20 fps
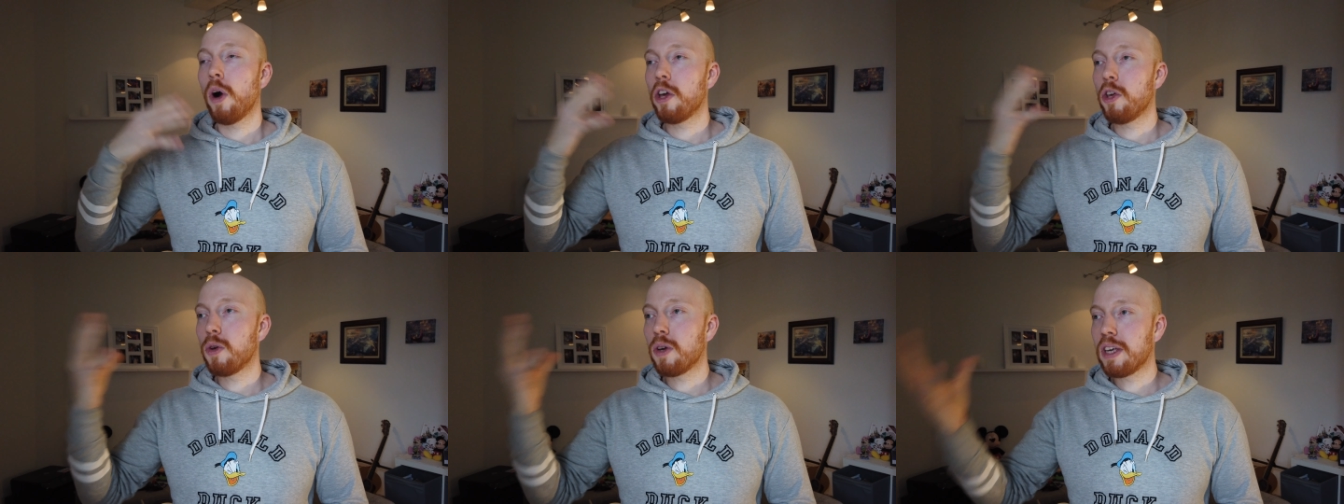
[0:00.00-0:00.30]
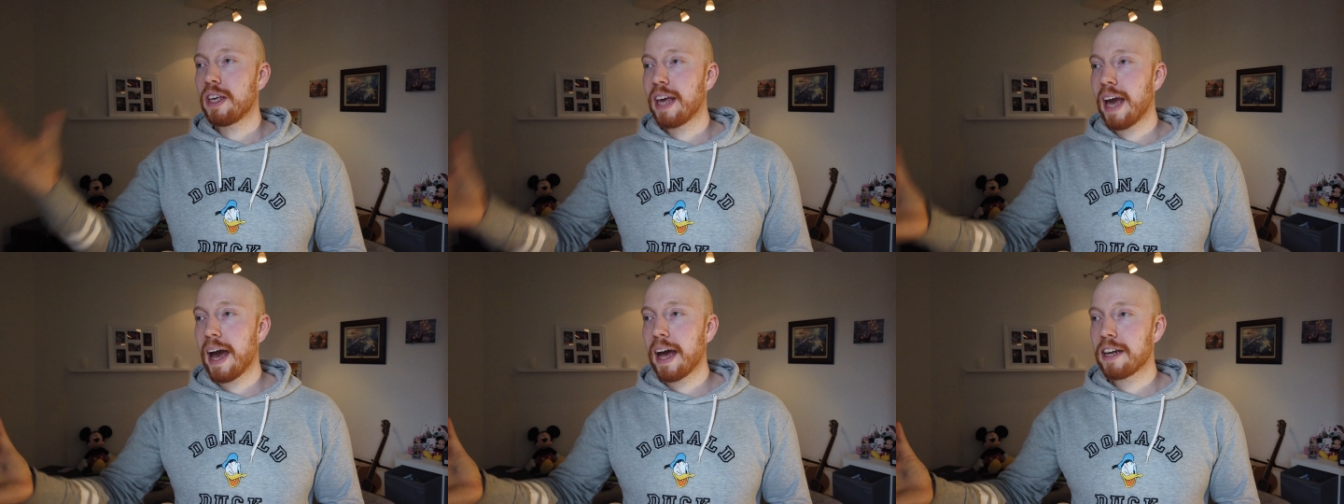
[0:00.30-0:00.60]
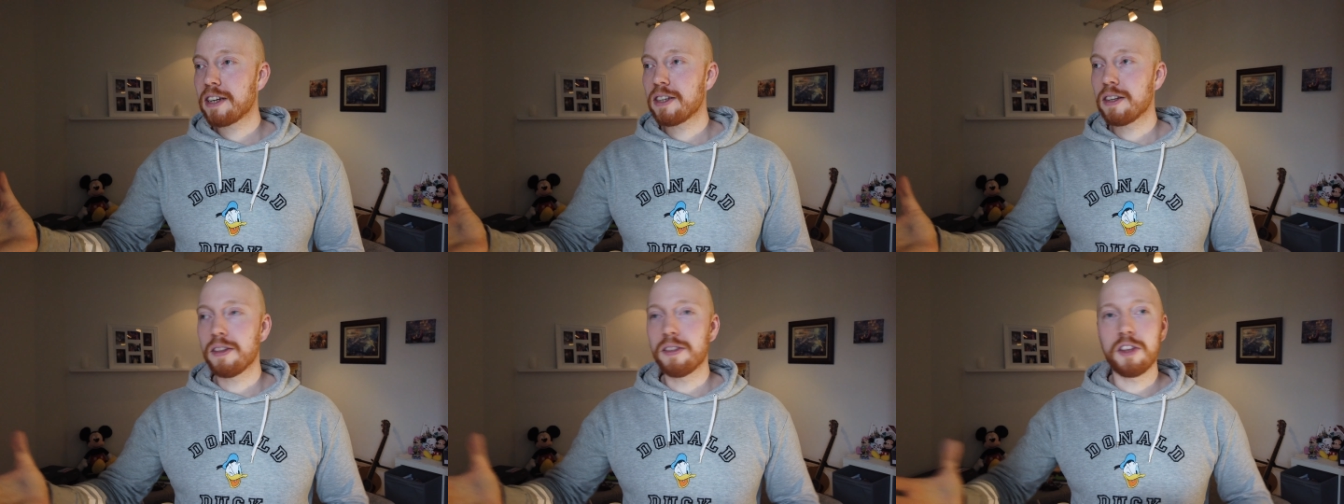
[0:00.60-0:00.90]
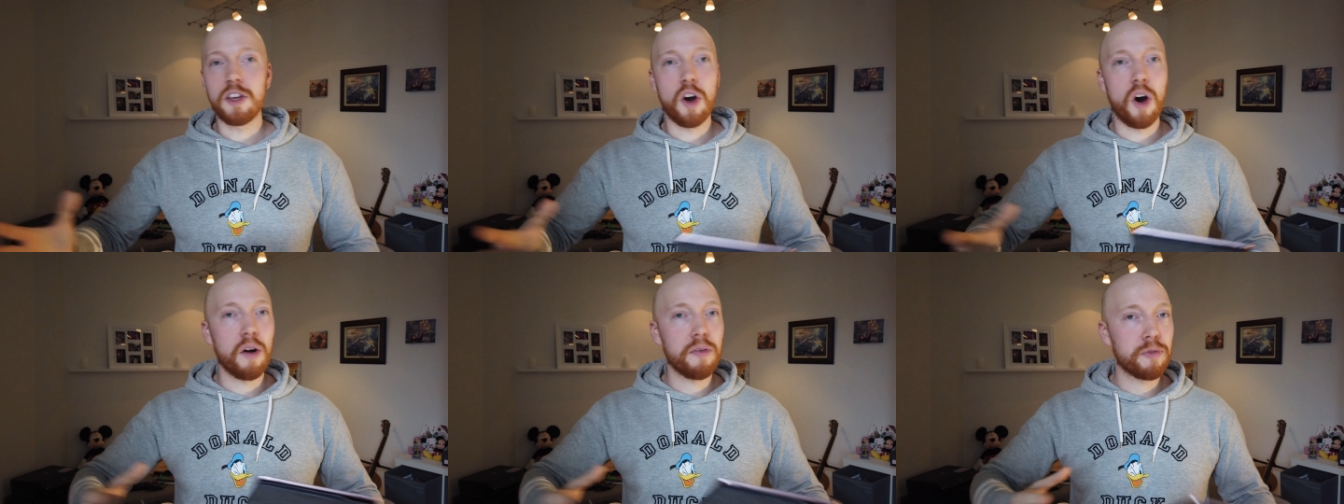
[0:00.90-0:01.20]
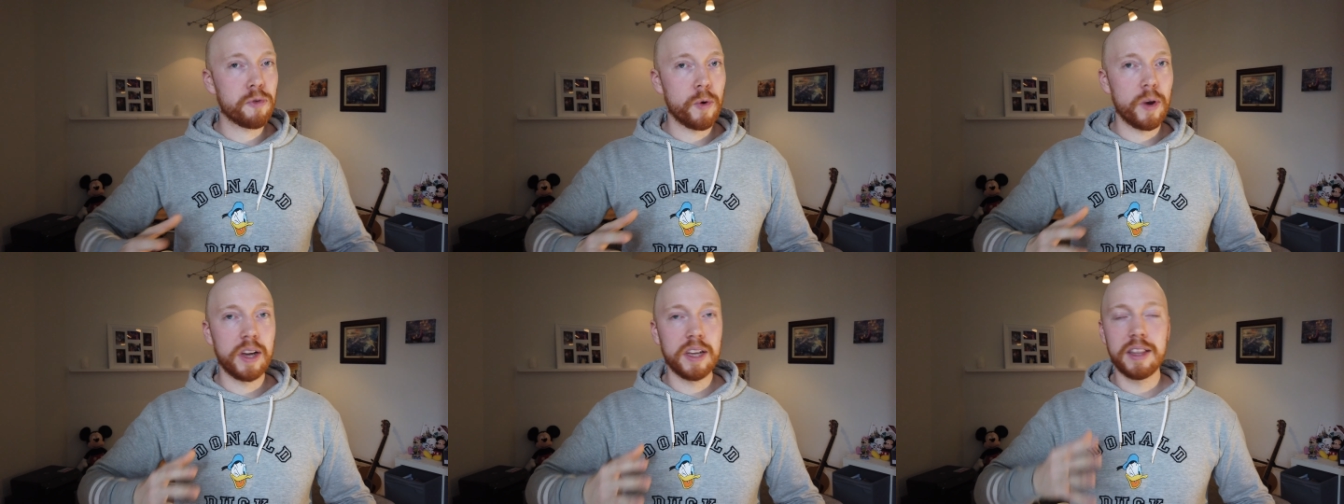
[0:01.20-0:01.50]
what you get,
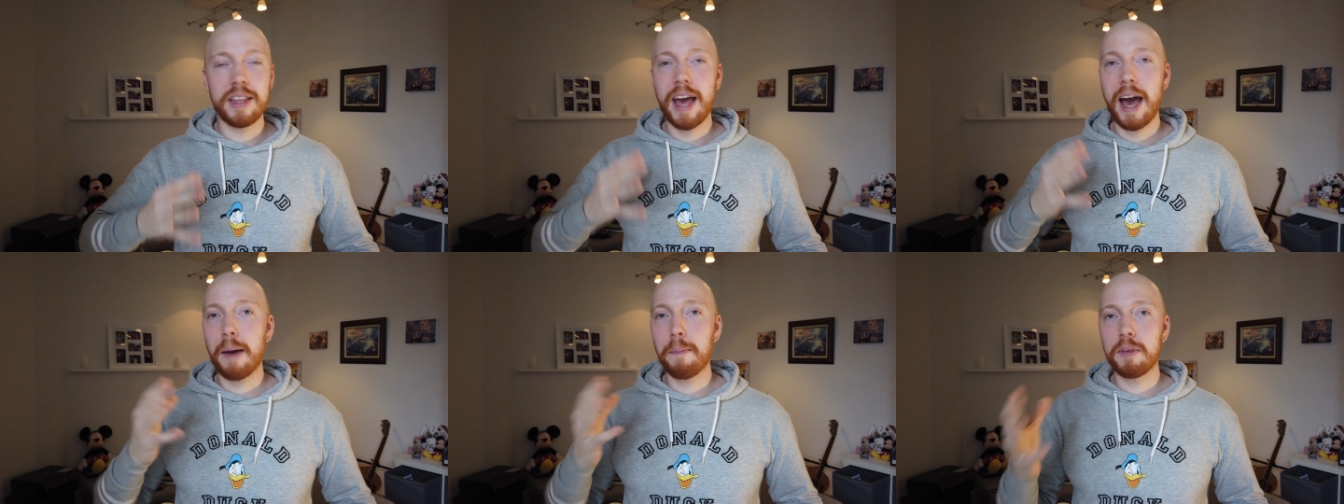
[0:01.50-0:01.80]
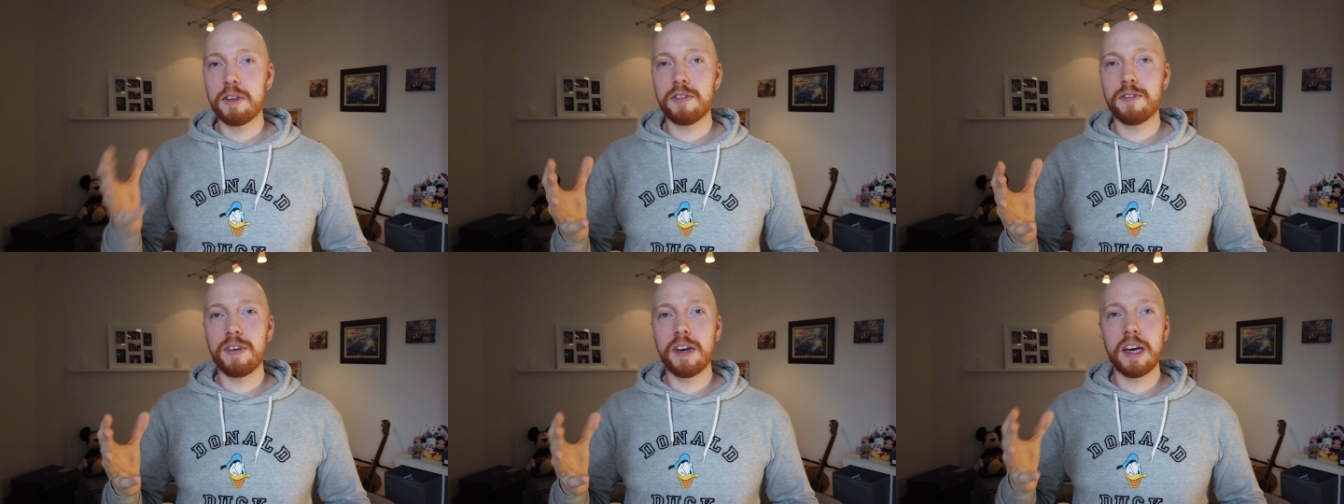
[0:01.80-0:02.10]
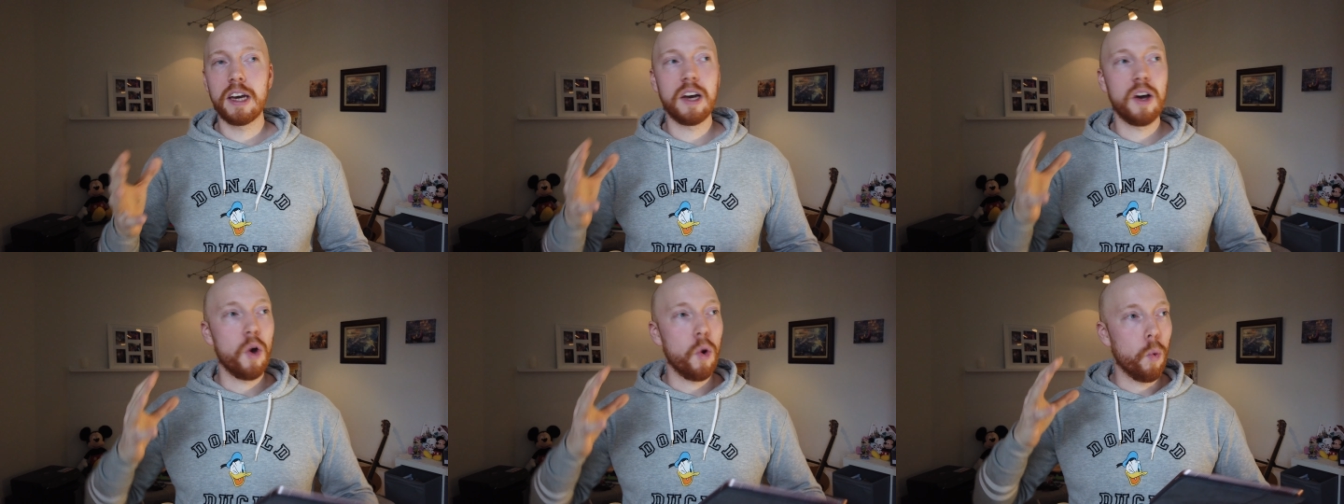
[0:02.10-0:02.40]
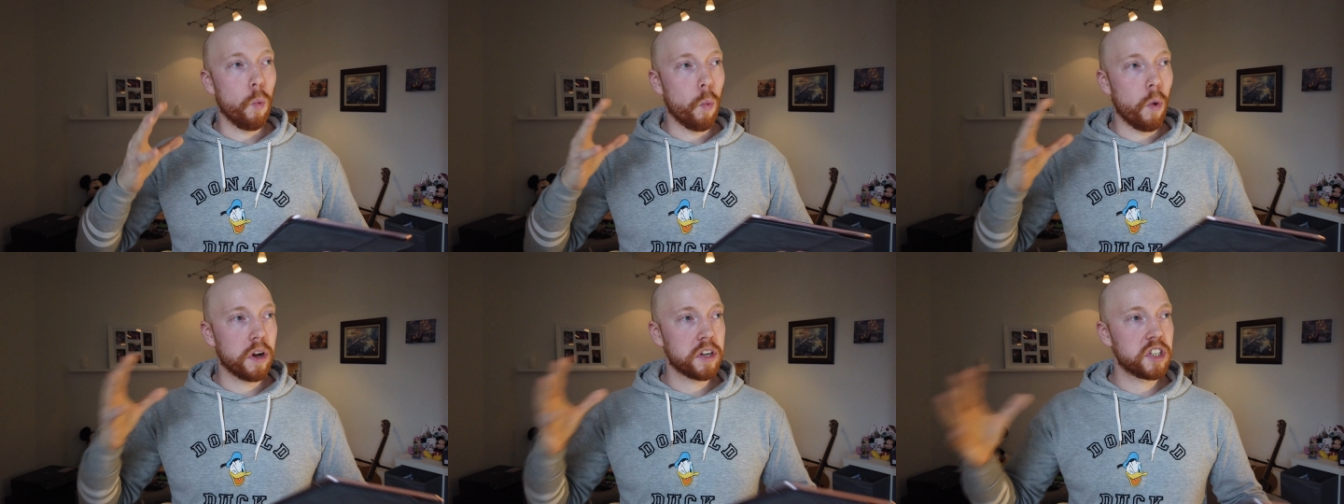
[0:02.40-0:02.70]
the offering, the atmosphere,